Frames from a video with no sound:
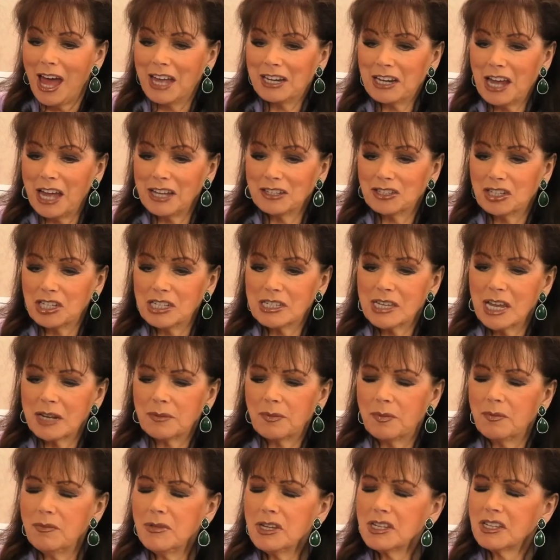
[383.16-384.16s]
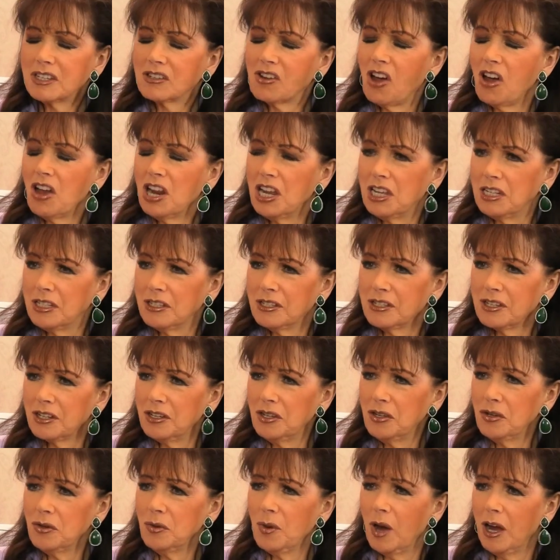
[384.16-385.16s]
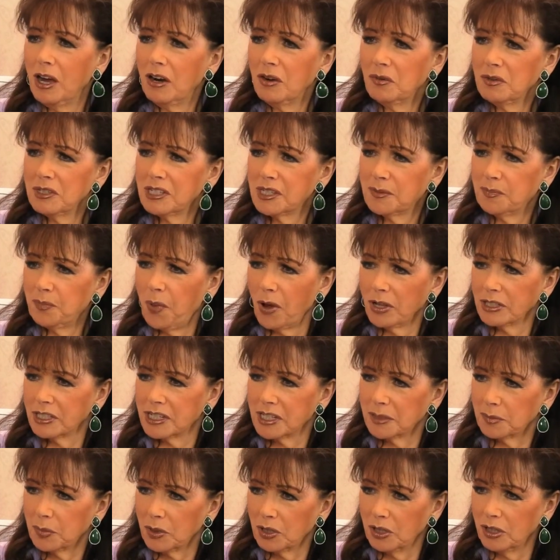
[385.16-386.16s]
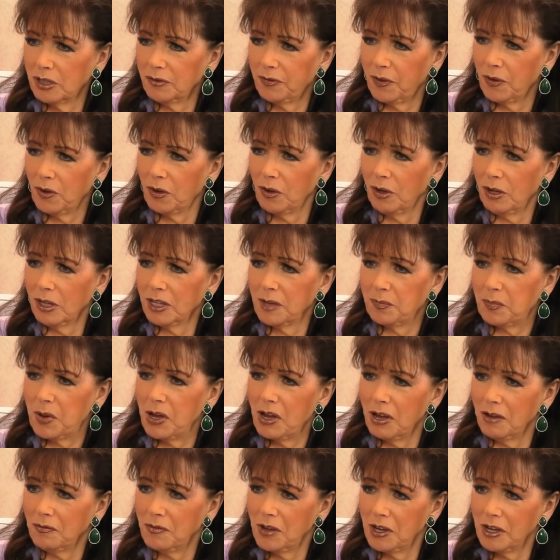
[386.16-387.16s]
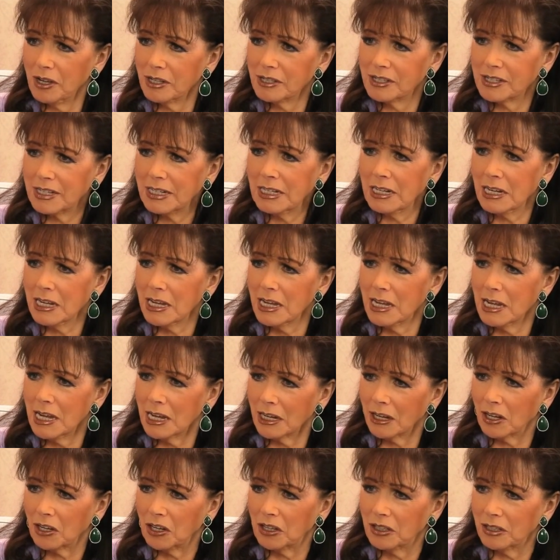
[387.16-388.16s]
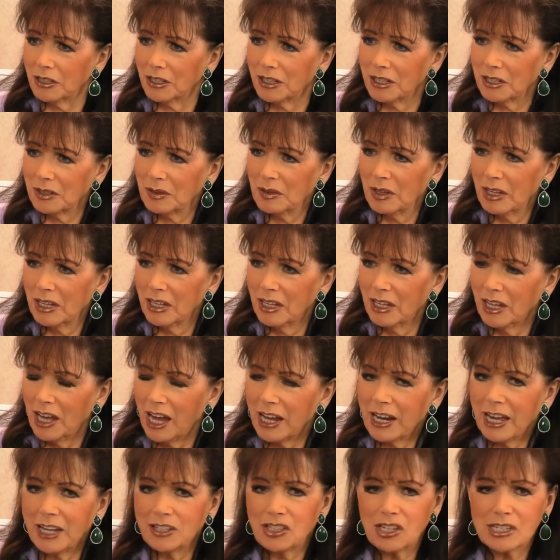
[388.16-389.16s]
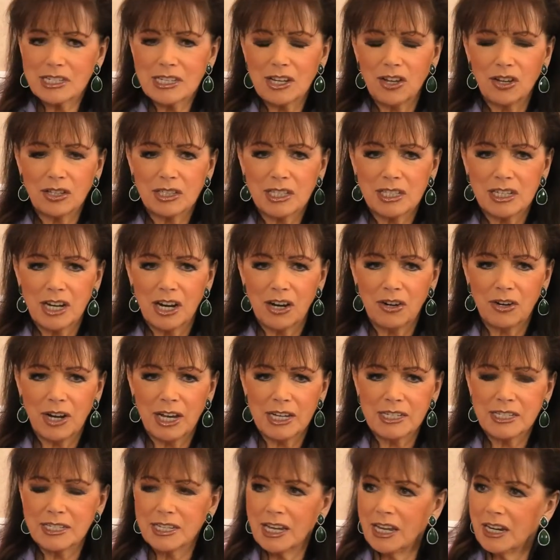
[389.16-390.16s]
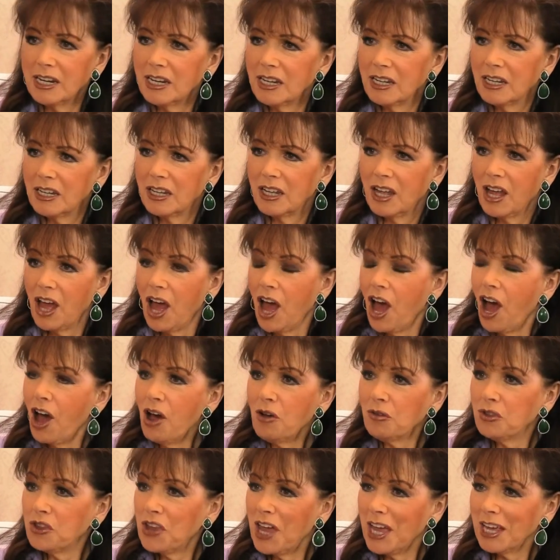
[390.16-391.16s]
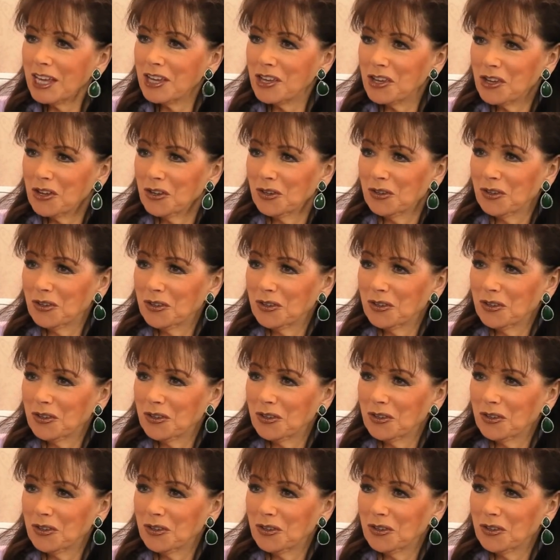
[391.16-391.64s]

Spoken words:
And she said, Miss Collins, you are responsible for all the perverts in England. And I just looked at her and I said, oh, thank you.